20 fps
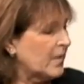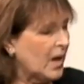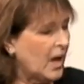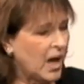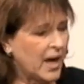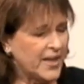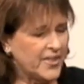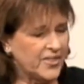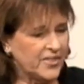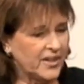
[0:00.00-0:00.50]

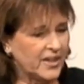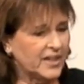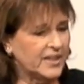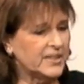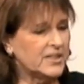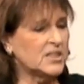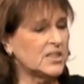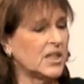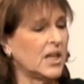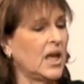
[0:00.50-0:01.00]
I think
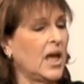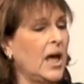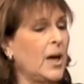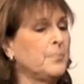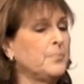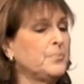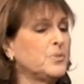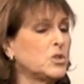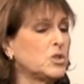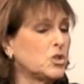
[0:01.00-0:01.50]
it's
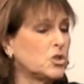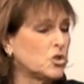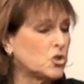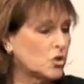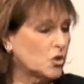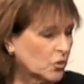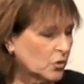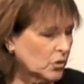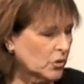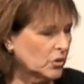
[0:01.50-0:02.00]

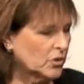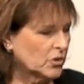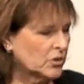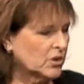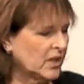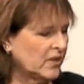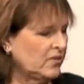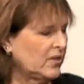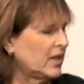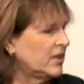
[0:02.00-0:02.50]
absurd
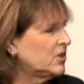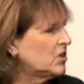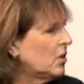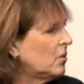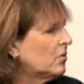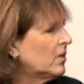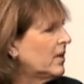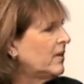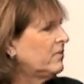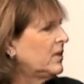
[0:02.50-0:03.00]
that they
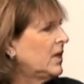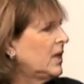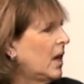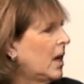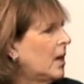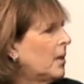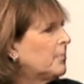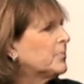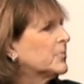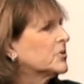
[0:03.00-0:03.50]
don't have the
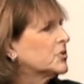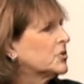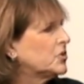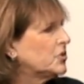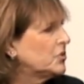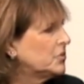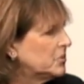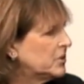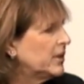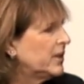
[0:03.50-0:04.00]

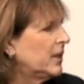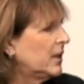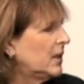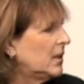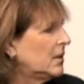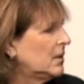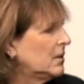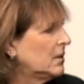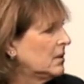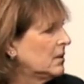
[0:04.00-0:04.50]

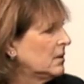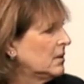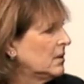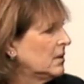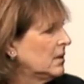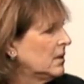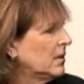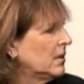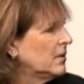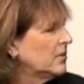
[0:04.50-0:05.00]
opportunity
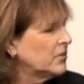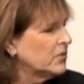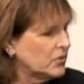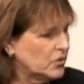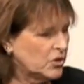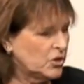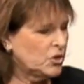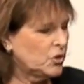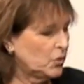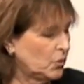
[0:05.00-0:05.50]

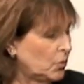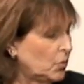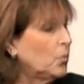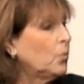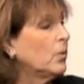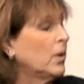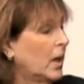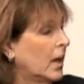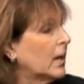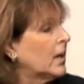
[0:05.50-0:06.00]

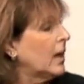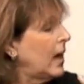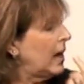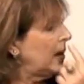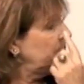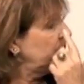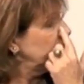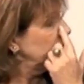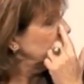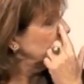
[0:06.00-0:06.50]
to
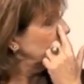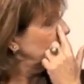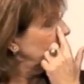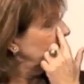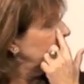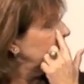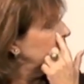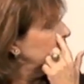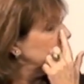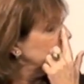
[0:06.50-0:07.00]
accomplish
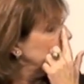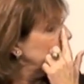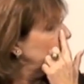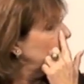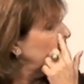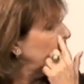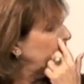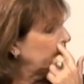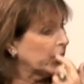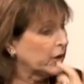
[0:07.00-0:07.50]
what
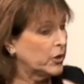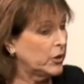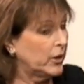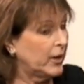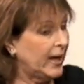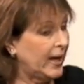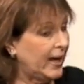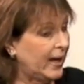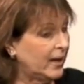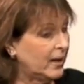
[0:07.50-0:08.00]
they're good
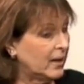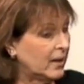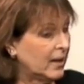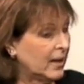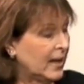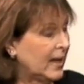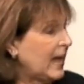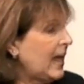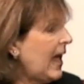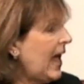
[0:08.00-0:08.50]
at,
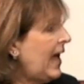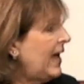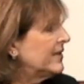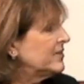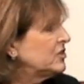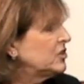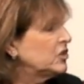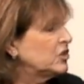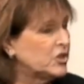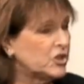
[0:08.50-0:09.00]

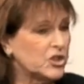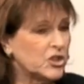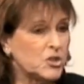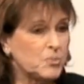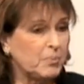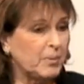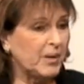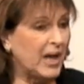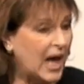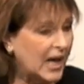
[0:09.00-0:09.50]
and to just
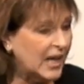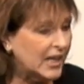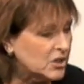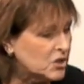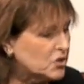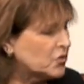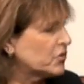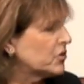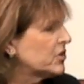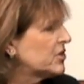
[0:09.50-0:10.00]
be
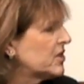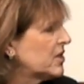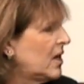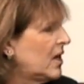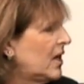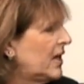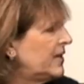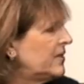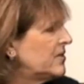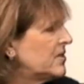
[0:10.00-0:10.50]

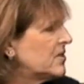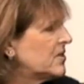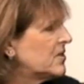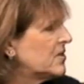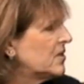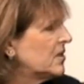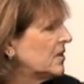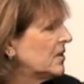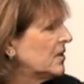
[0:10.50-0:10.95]
ostracized